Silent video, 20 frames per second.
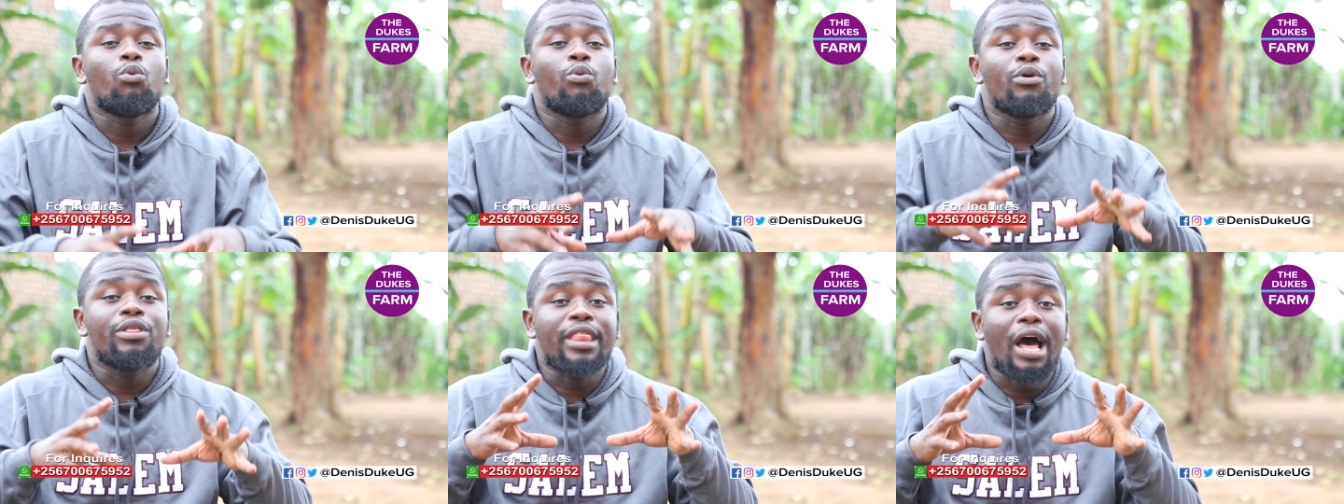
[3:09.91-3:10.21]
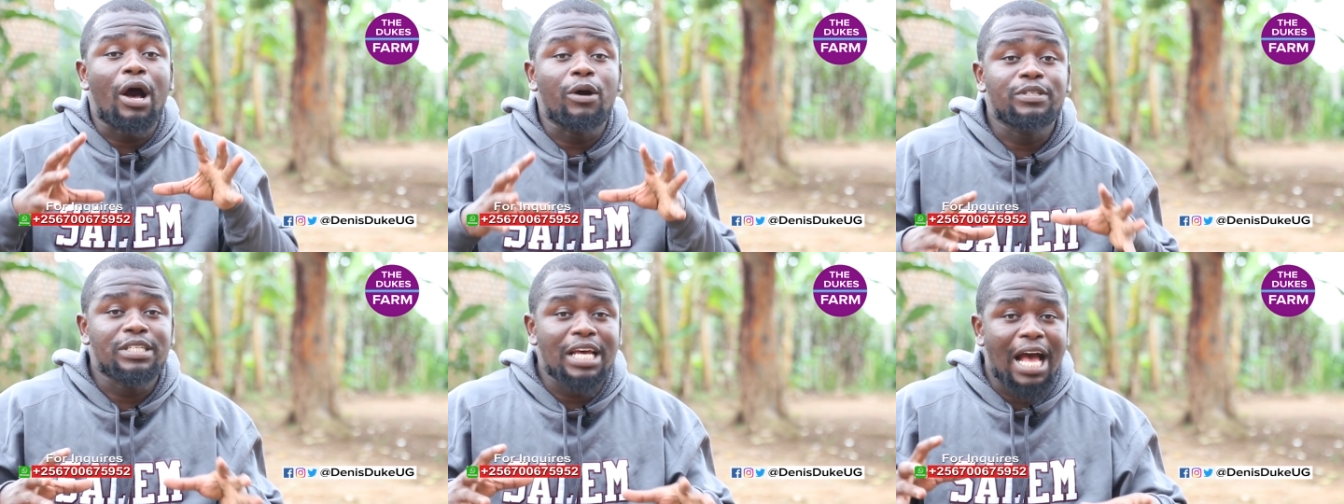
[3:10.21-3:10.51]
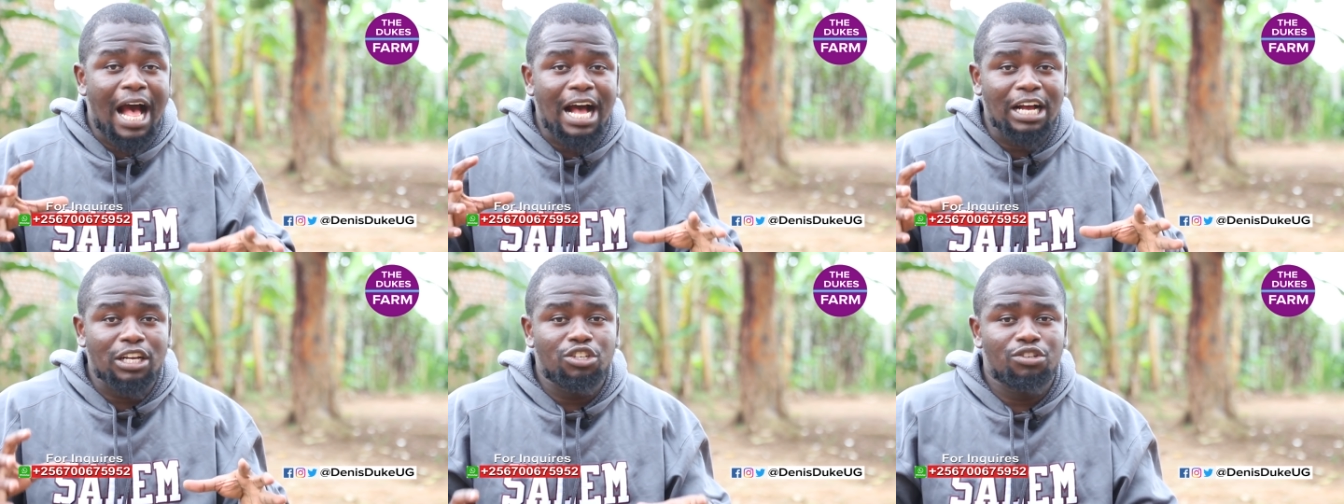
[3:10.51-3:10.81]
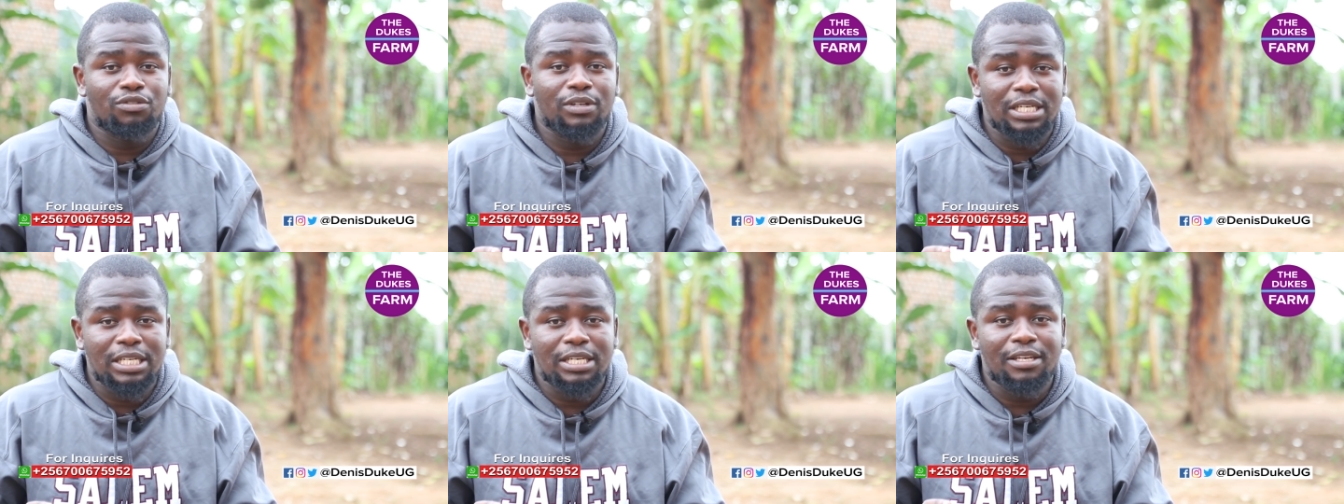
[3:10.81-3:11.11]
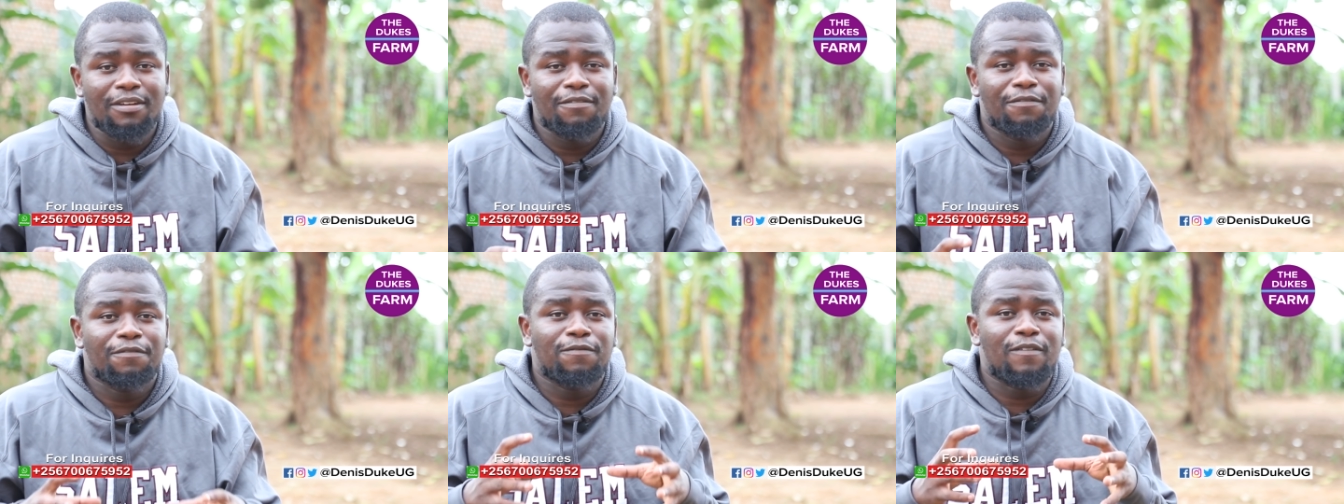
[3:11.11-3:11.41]
without
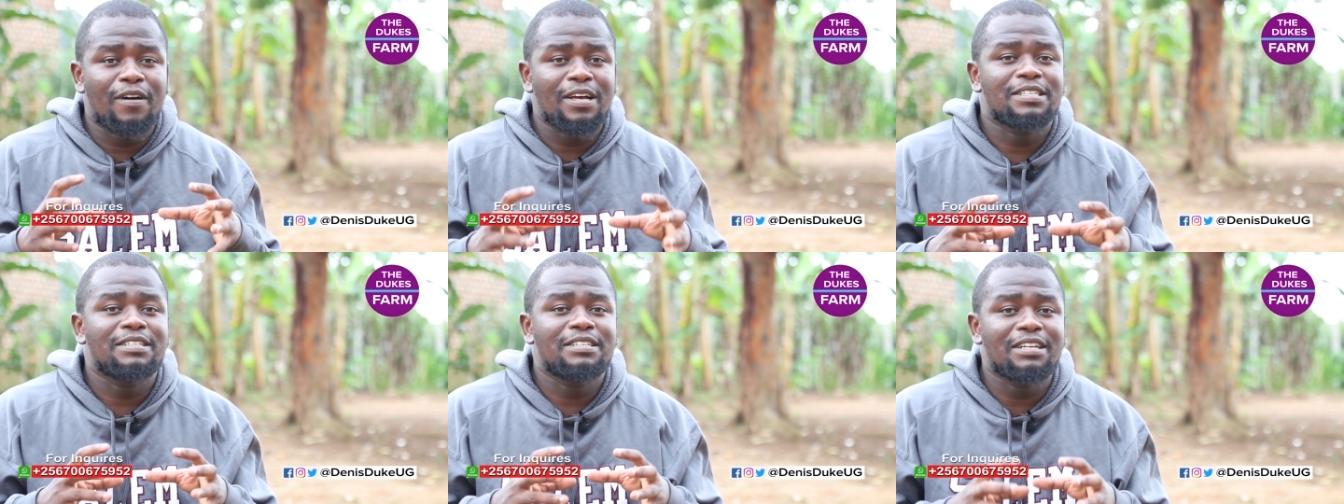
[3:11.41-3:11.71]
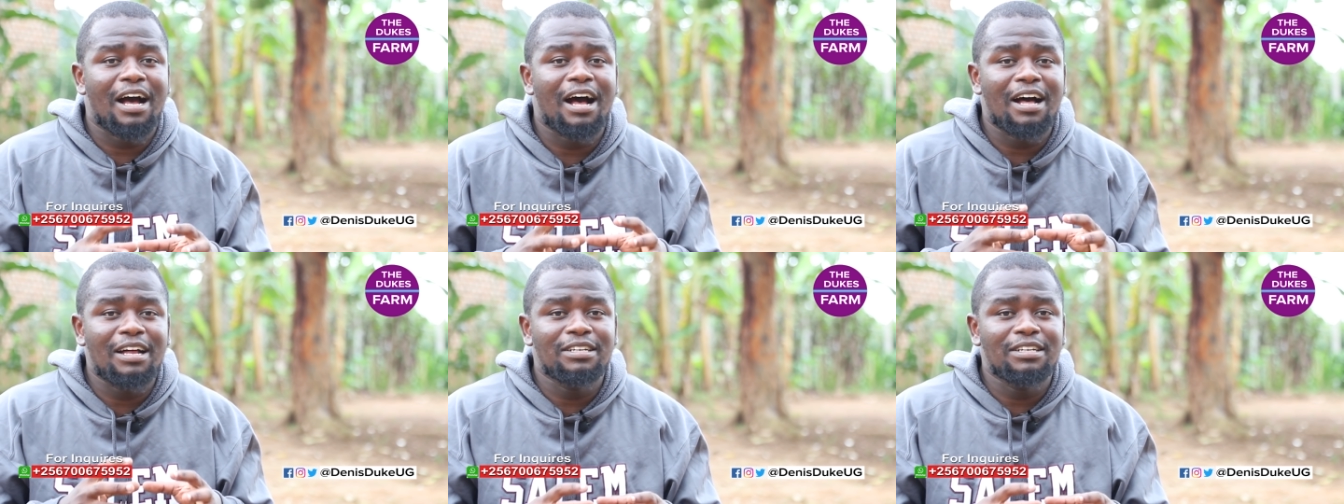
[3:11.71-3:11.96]
actually first